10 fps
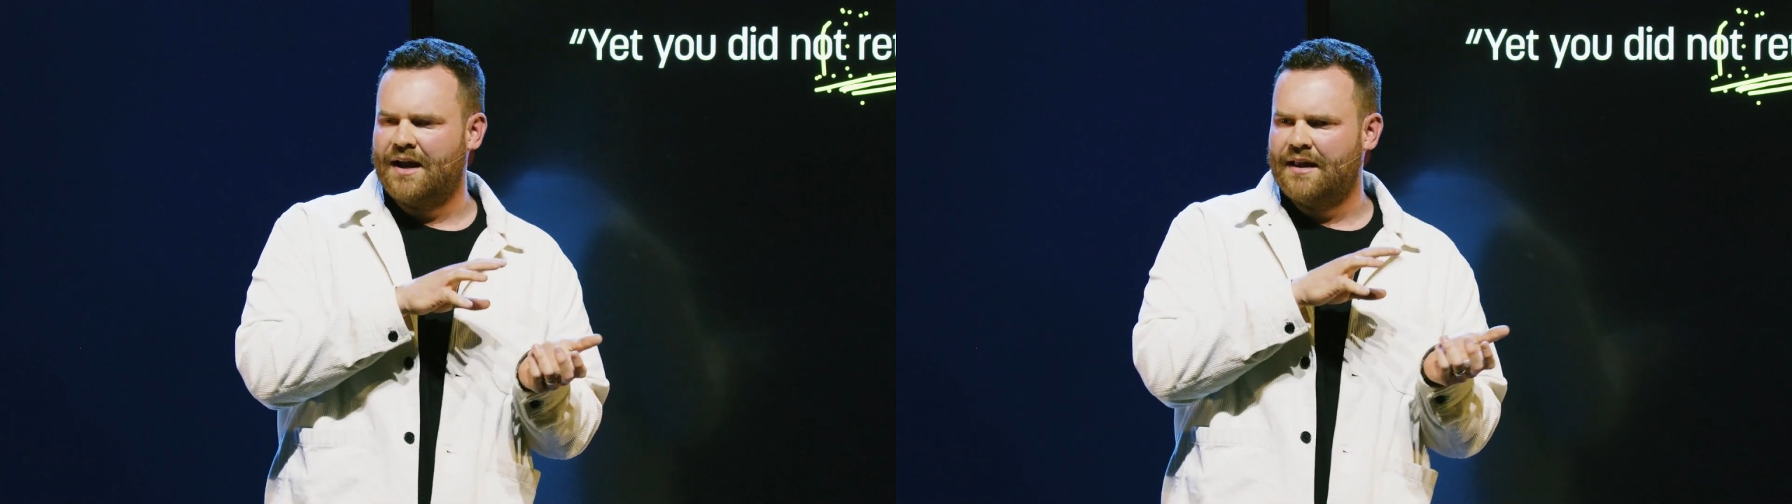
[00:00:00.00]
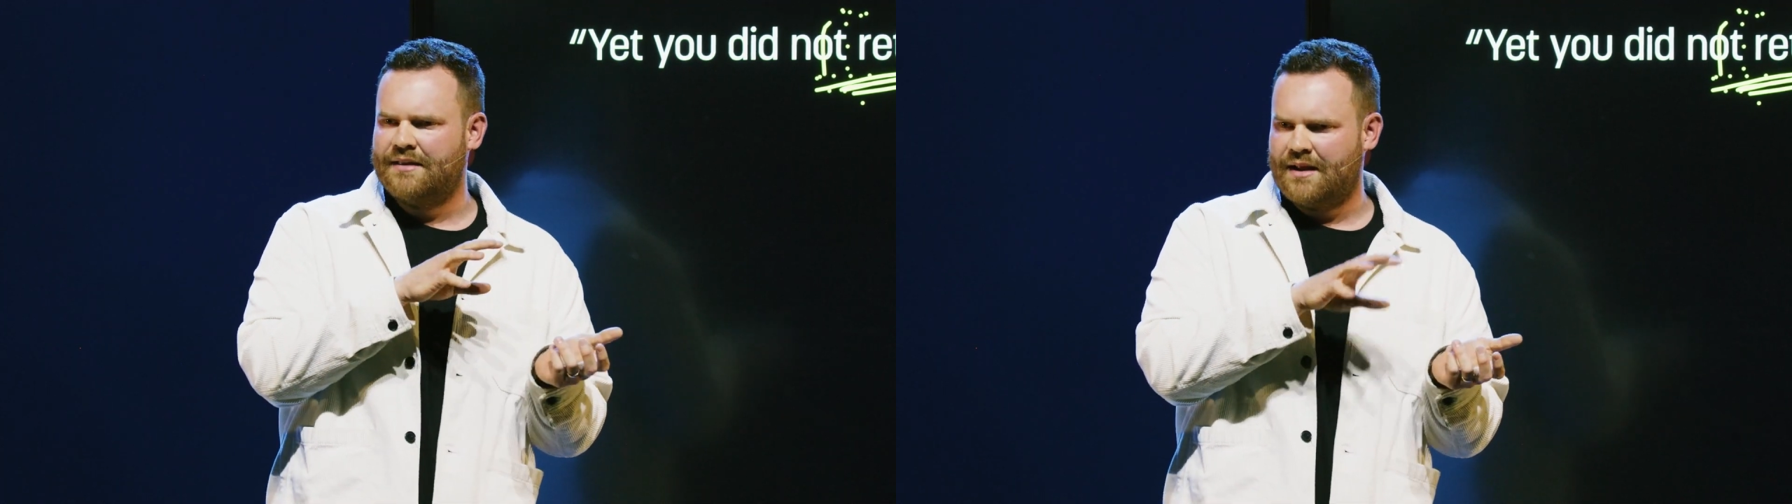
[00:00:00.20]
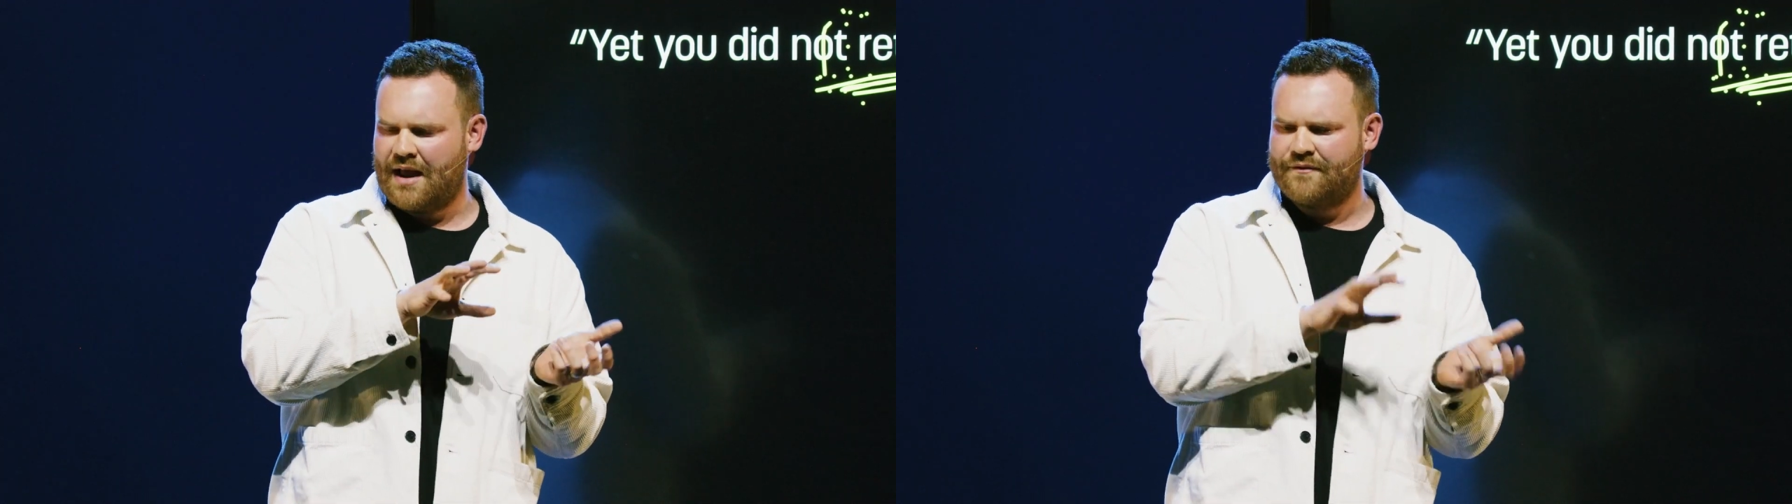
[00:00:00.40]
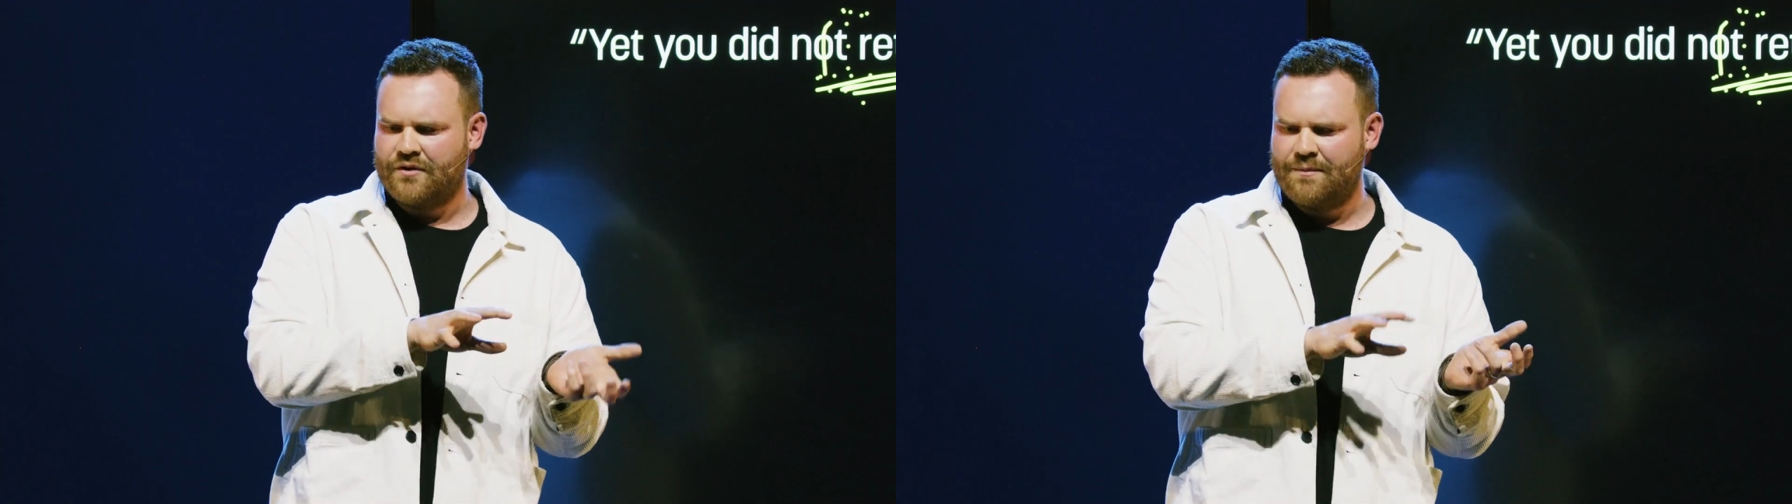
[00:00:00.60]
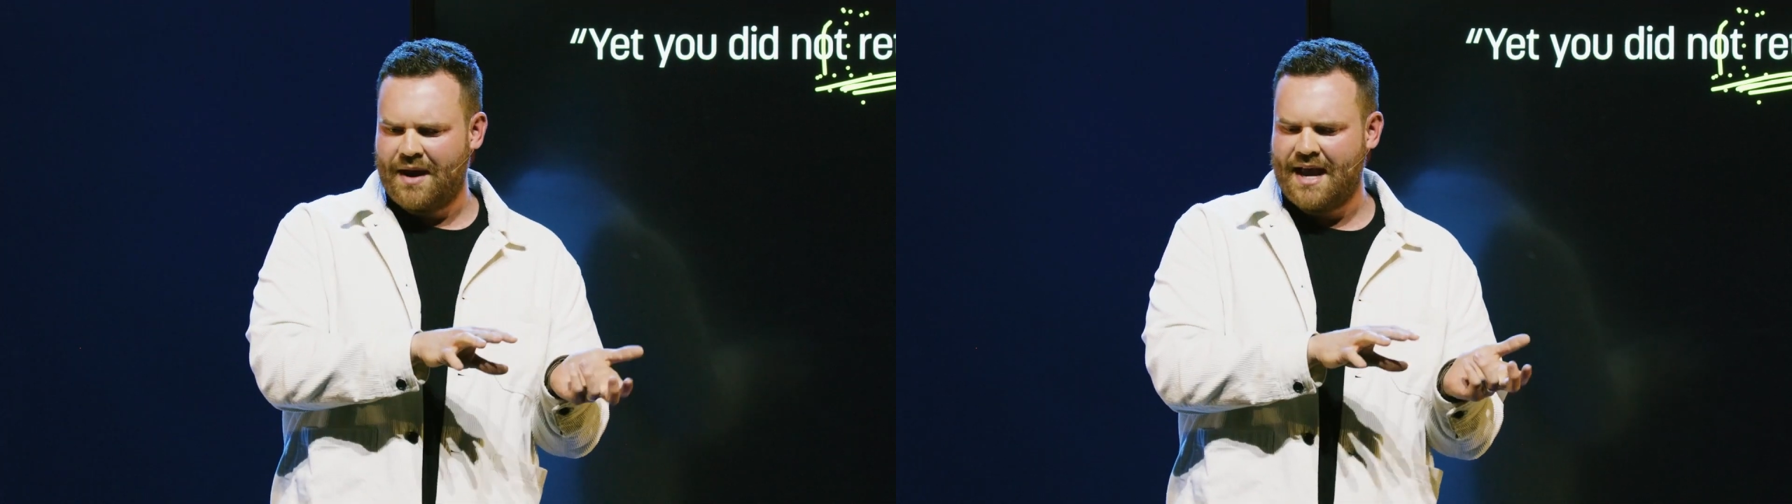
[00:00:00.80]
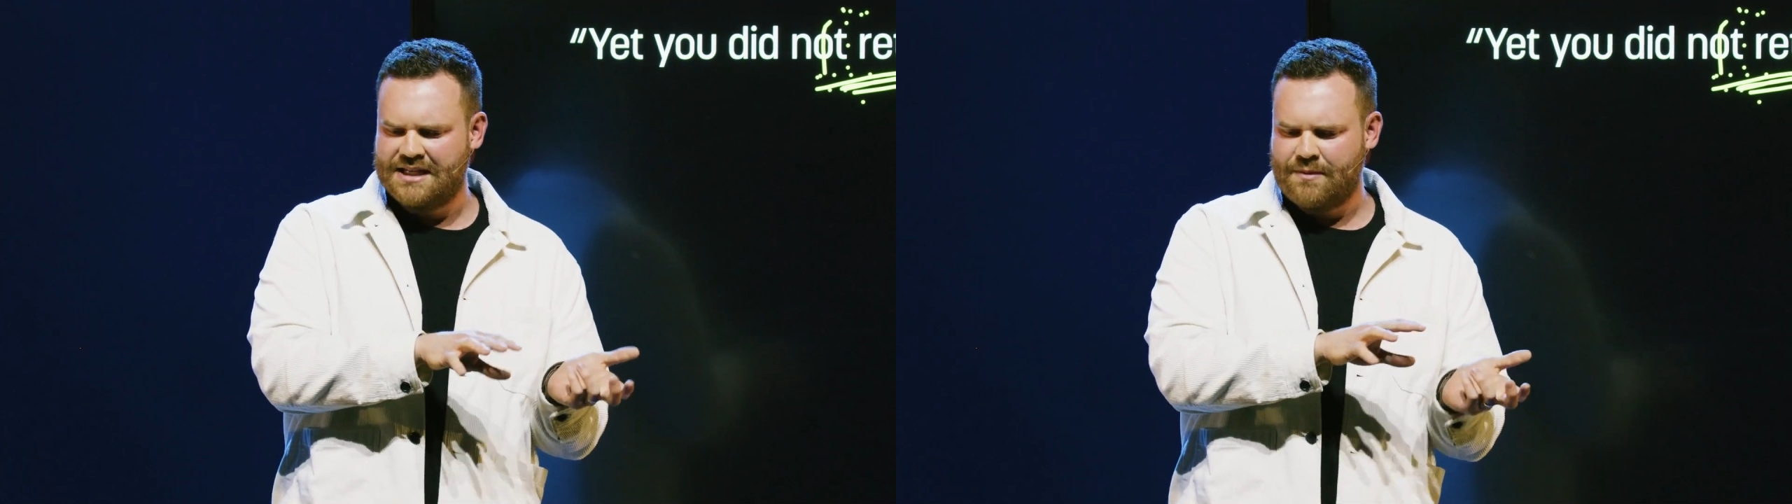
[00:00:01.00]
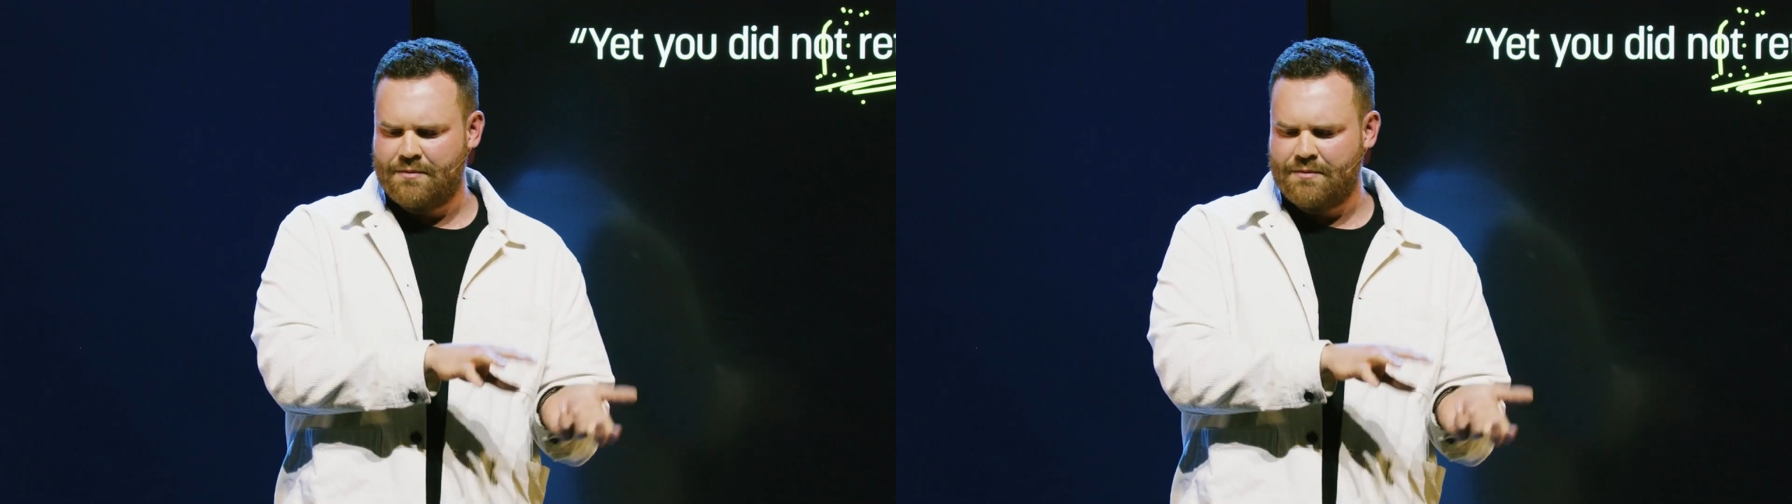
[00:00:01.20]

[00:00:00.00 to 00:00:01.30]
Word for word: by, that after we passed,